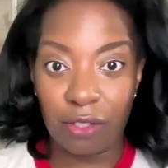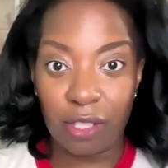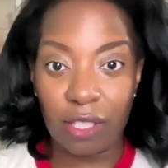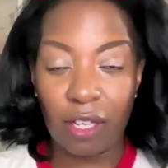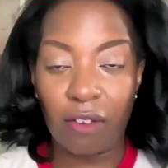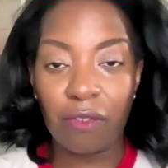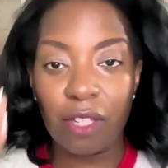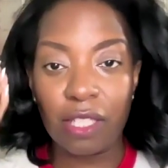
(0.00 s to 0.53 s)

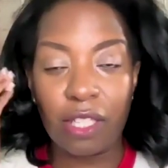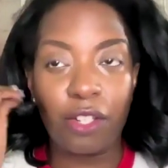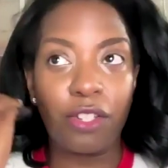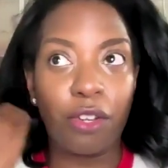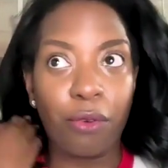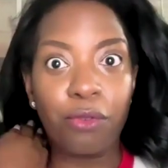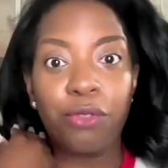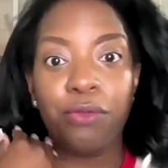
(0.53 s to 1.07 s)
yourself, because I
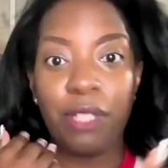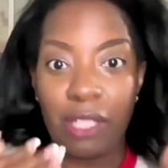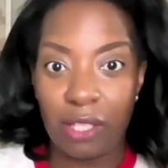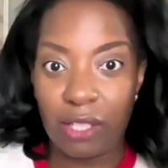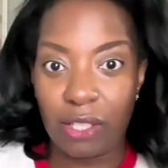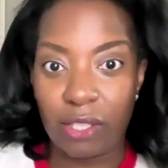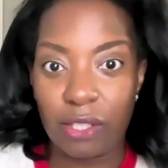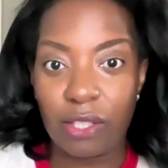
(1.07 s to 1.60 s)
know you
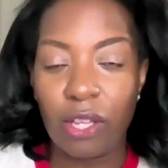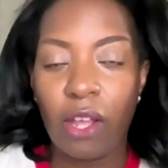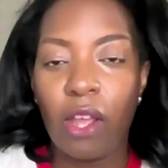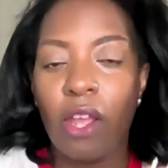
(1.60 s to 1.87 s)
need this.